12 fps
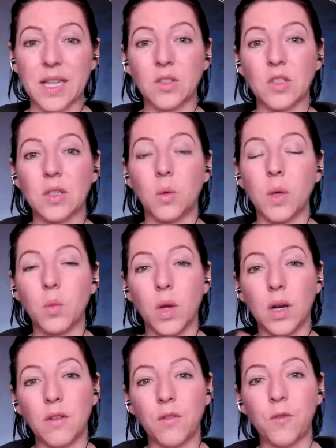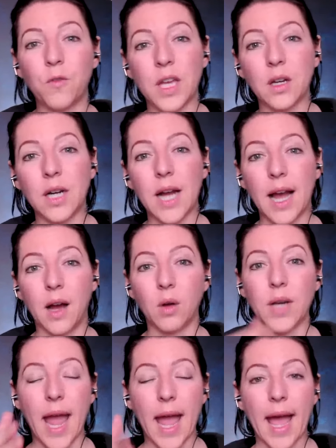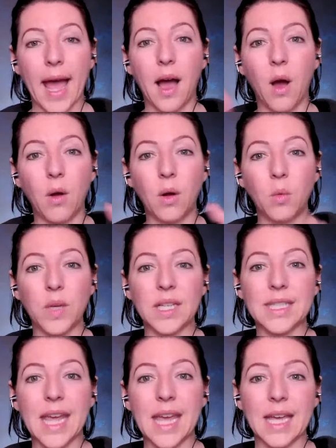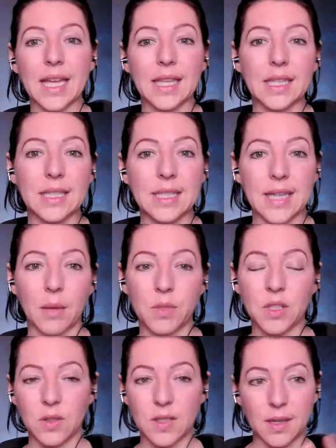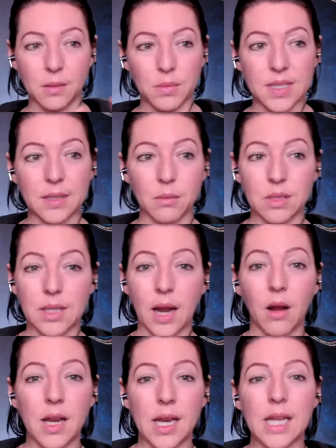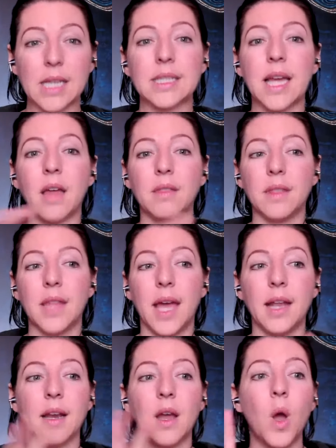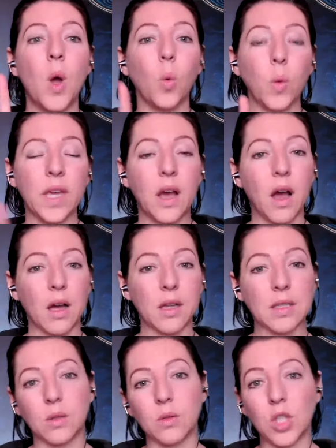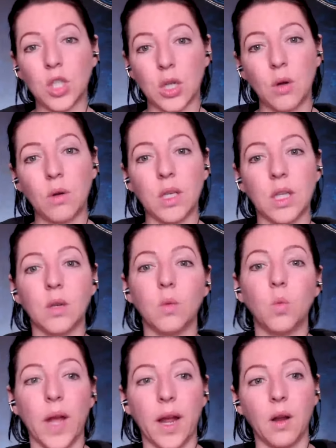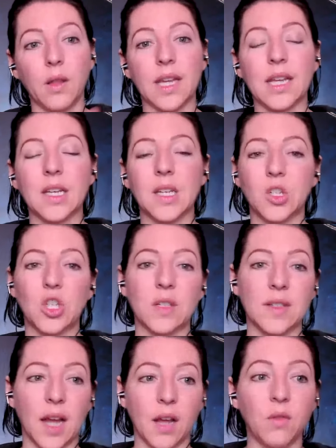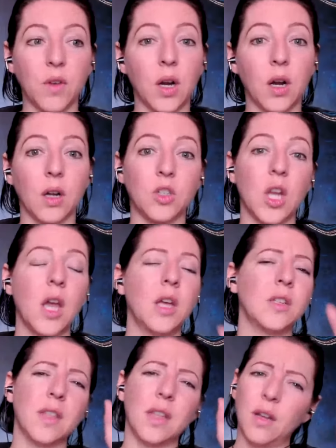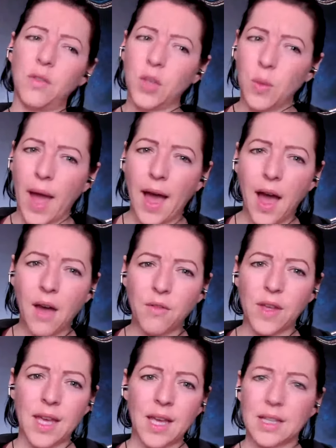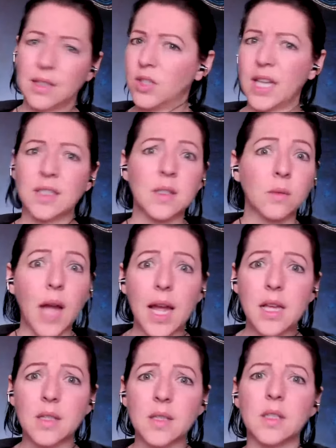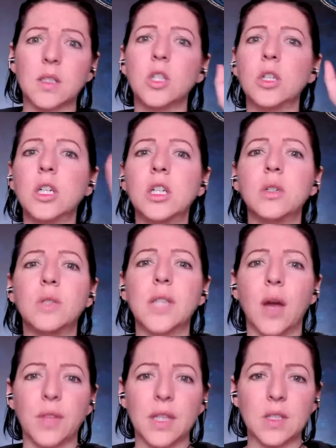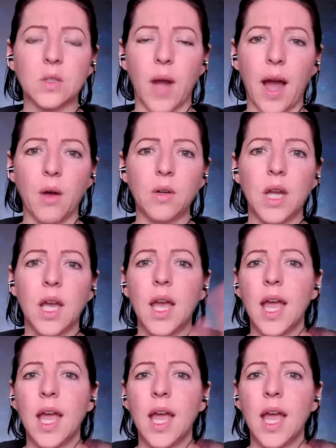And so we want to figure out how do we take these steps? There's some similarities and then we also show you where the conditions diverge so that if you have say psoriasis, you're going to go down this route.